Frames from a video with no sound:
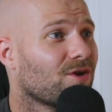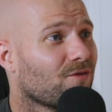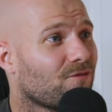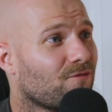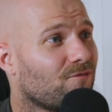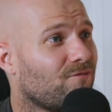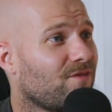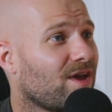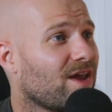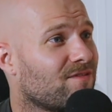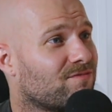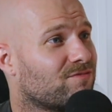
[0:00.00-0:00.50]

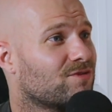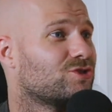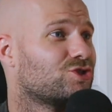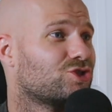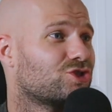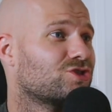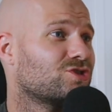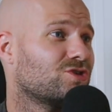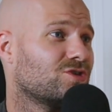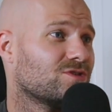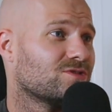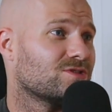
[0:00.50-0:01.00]
favorite
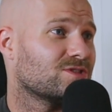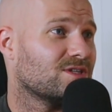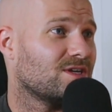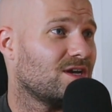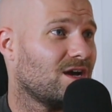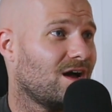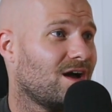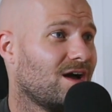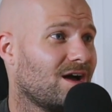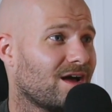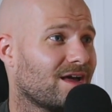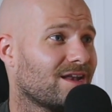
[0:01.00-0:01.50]
shirt's
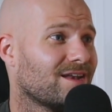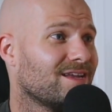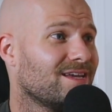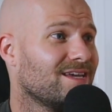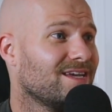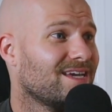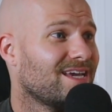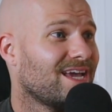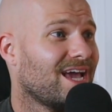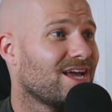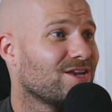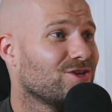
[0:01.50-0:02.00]
gone
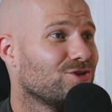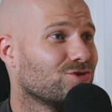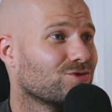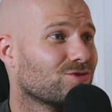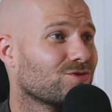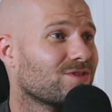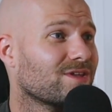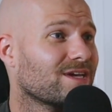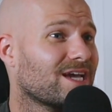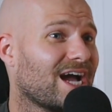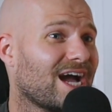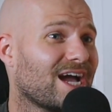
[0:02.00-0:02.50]
and you're
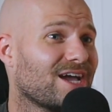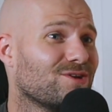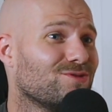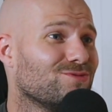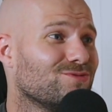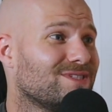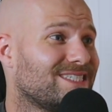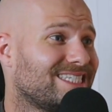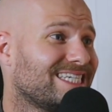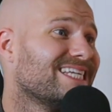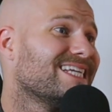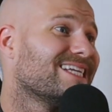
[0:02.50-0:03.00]
the guy who
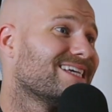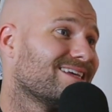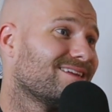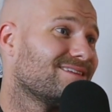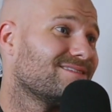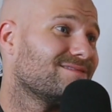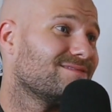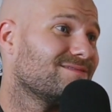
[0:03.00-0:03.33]
did it.